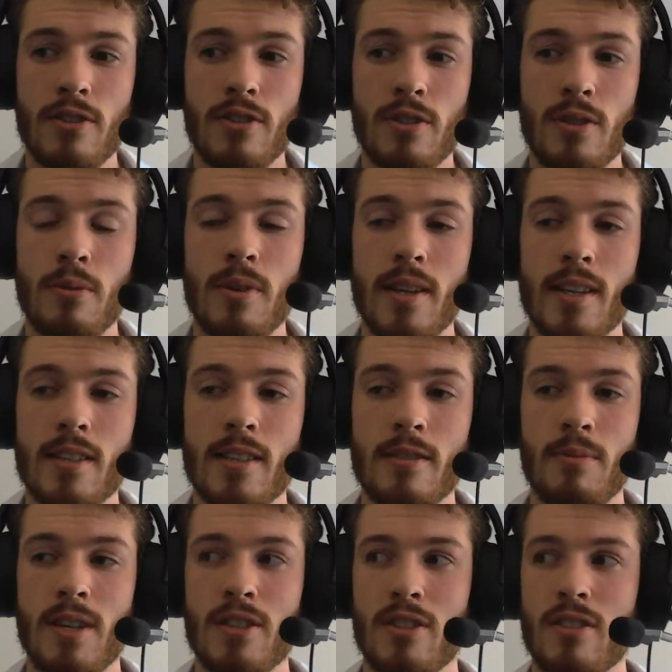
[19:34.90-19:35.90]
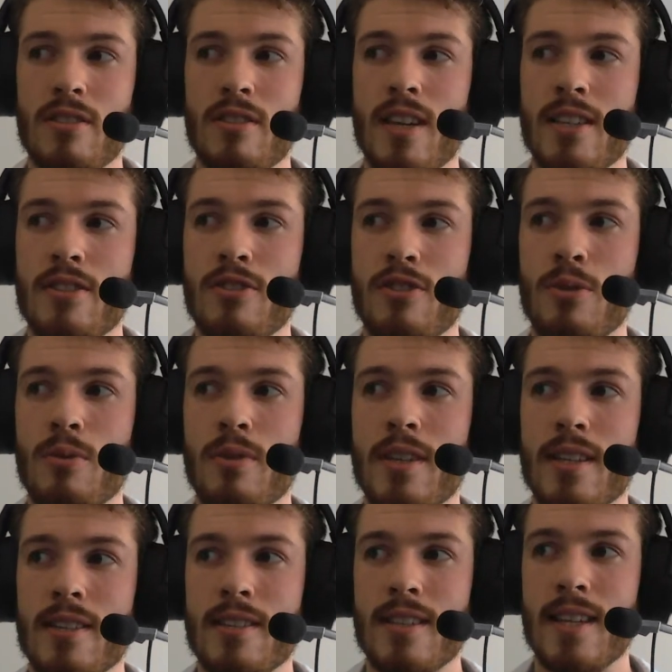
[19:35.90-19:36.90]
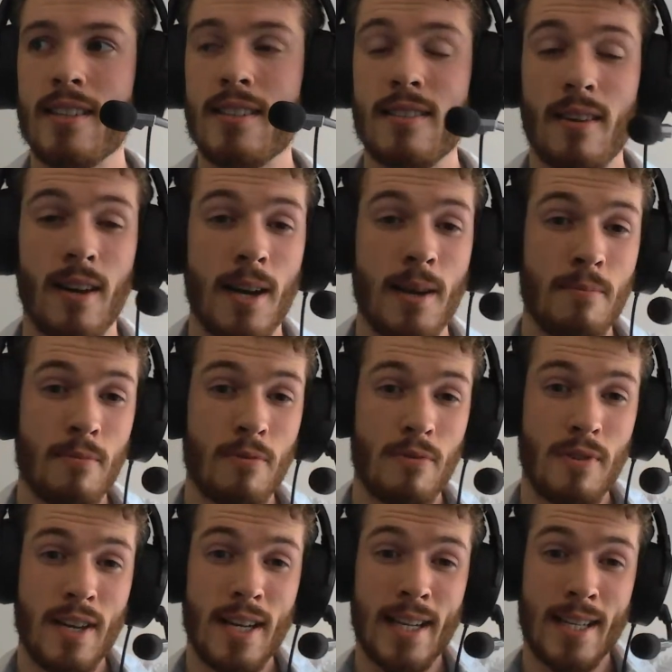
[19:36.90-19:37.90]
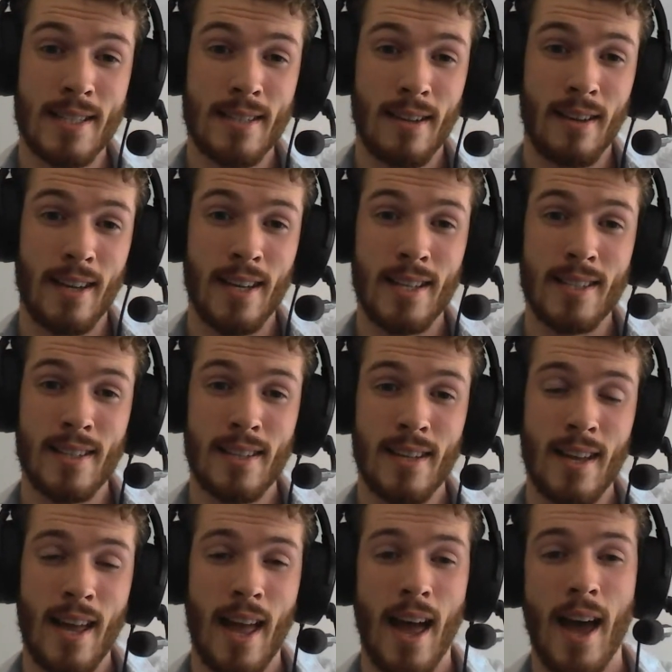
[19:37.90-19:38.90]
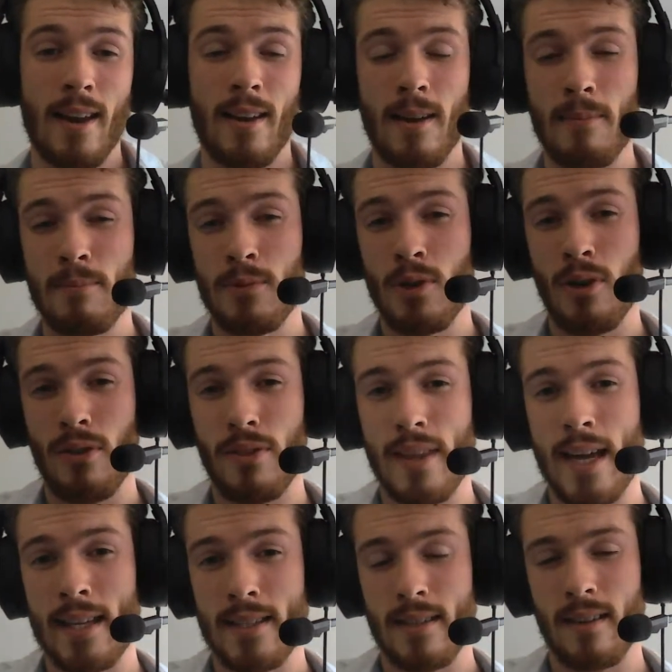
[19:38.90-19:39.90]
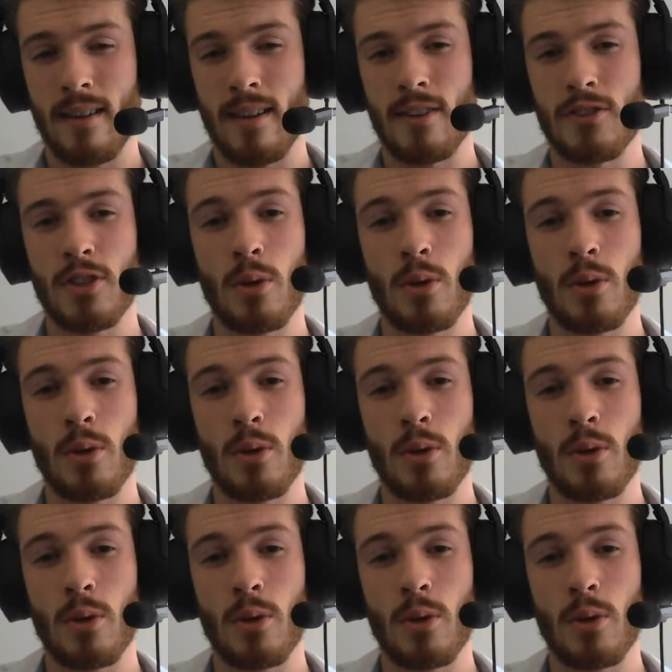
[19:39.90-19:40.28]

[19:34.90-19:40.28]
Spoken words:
to an expression and to an extent, I'm really tired and I'm not that tired.